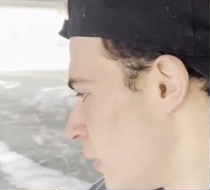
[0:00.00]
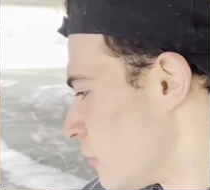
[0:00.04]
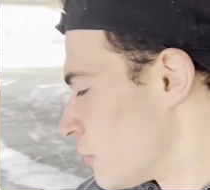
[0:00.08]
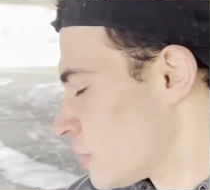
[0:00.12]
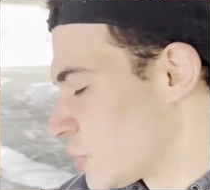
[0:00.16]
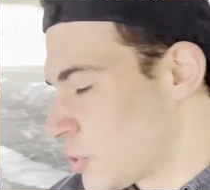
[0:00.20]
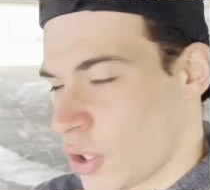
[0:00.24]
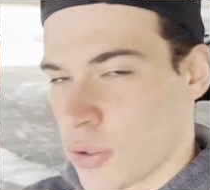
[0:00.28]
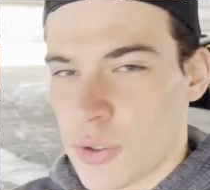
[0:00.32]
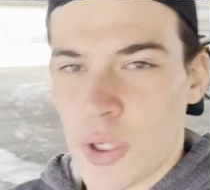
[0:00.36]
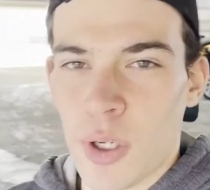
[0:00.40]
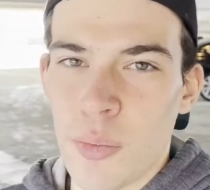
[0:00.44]

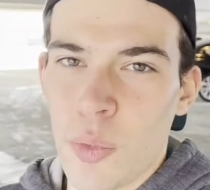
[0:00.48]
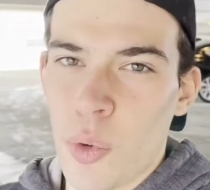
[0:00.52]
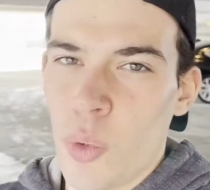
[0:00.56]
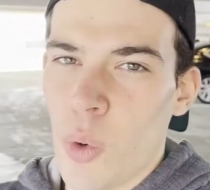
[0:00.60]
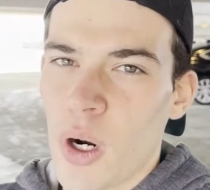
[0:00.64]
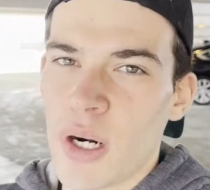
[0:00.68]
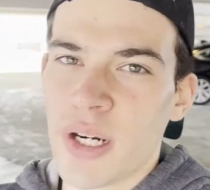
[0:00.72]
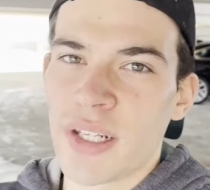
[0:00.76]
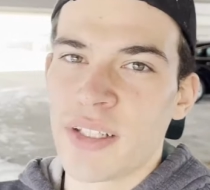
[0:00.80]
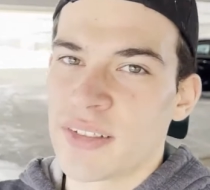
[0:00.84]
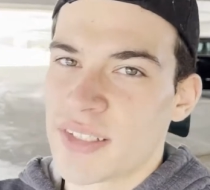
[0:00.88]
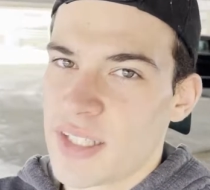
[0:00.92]
So number
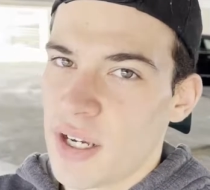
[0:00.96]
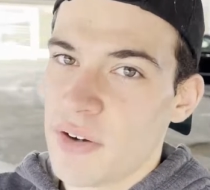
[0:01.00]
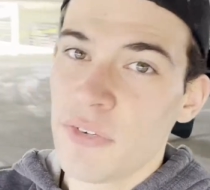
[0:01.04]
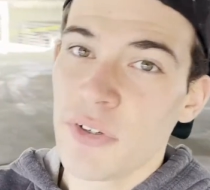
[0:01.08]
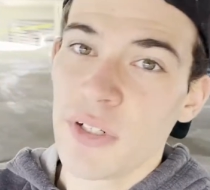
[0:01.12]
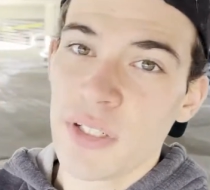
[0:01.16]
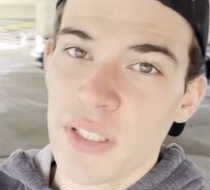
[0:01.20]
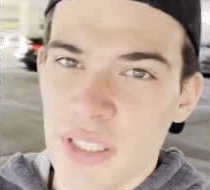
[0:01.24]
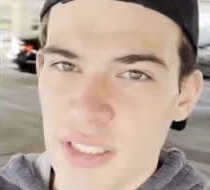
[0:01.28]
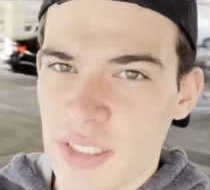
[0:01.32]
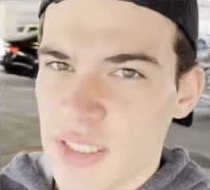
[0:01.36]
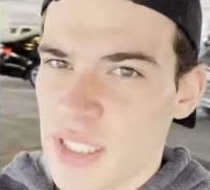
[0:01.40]
one, it
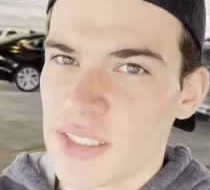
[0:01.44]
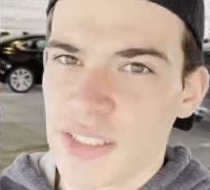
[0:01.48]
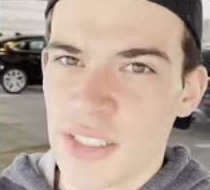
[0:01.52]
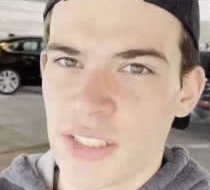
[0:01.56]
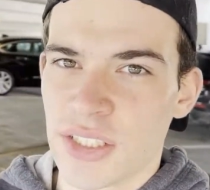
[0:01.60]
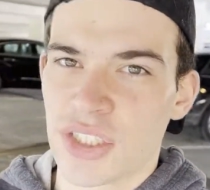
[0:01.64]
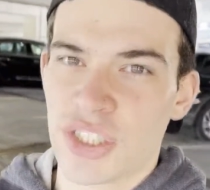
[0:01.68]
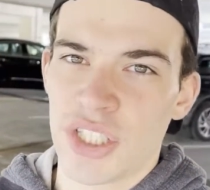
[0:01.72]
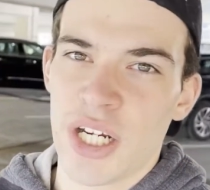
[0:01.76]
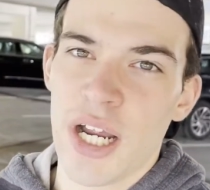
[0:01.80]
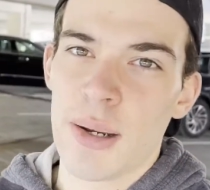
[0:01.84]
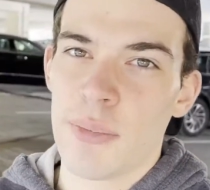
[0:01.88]
definitely does
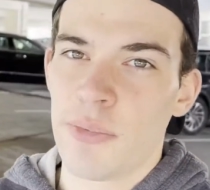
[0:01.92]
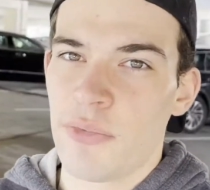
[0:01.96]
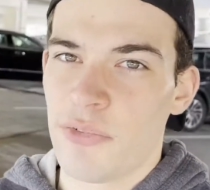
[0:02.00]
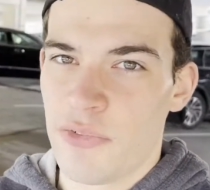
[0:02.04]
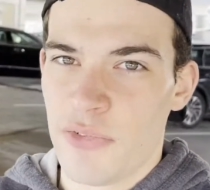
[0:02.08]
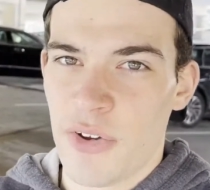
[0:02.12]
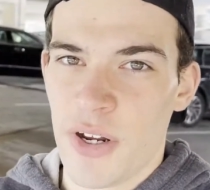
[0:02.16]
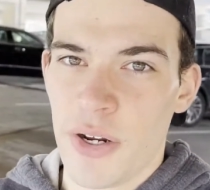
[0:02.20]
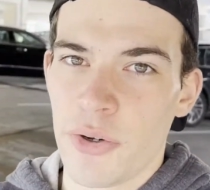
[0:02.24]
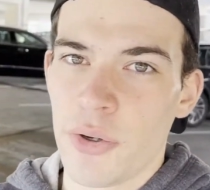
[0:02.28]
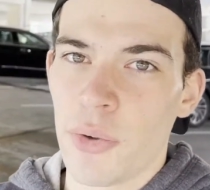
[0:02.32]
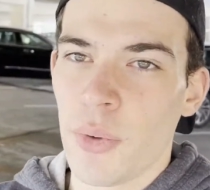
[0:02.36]
its job
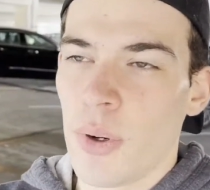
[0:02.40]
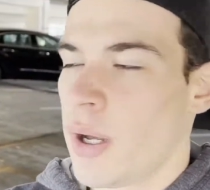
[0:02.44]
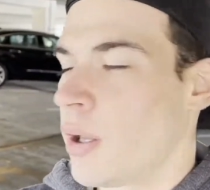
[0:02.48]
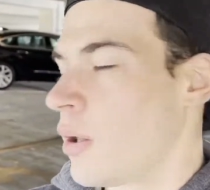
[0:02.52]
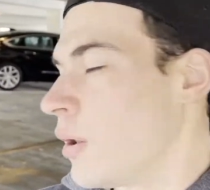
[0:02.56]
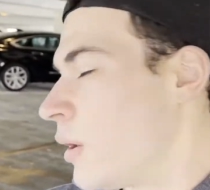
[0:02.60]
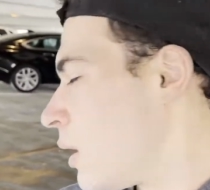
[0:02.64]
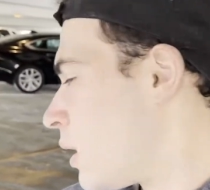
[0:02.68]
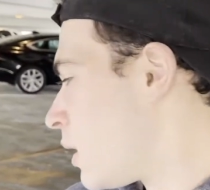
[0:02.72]
very well.